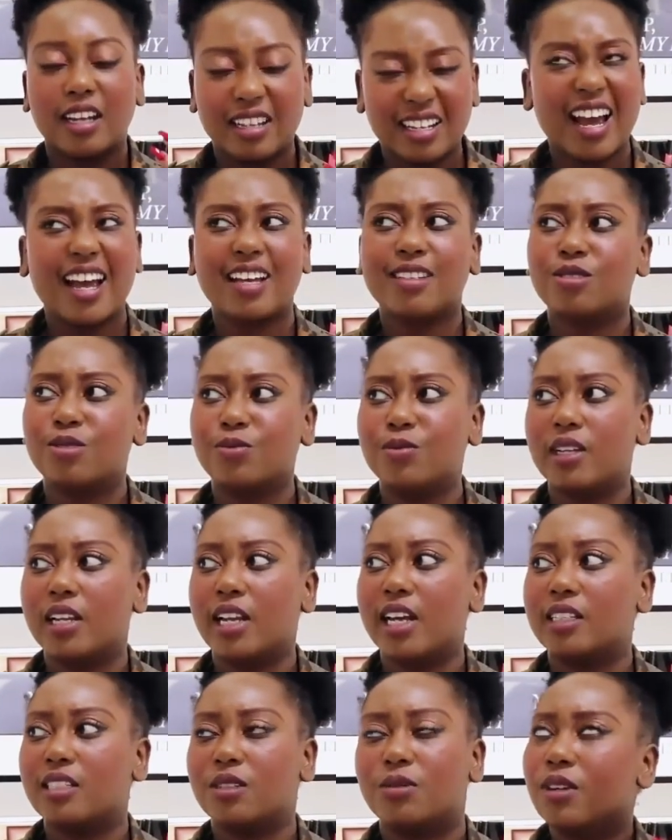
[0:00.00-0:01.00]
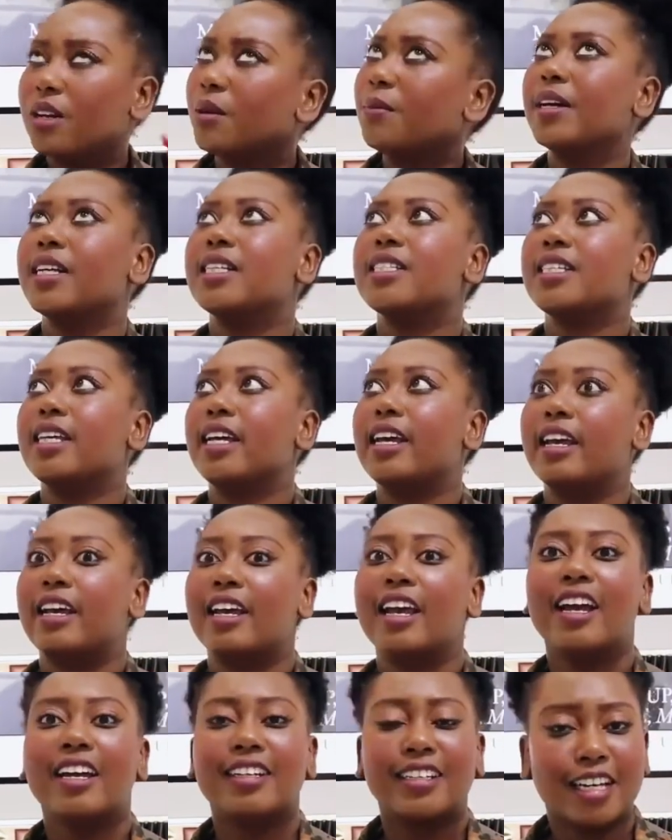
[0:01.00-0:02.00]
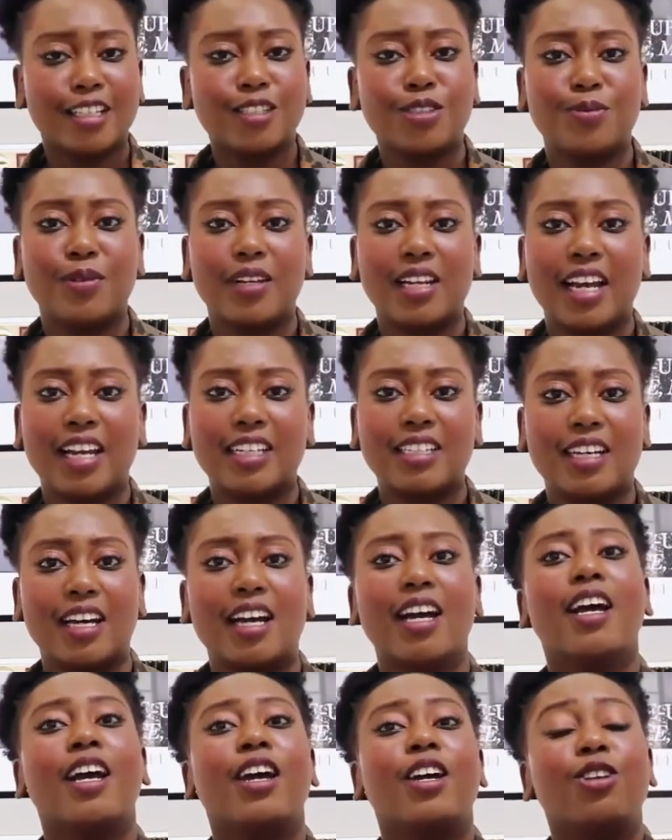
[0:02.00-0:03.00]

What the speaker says: It has to be lighter. What am I saying? It has to be lighter.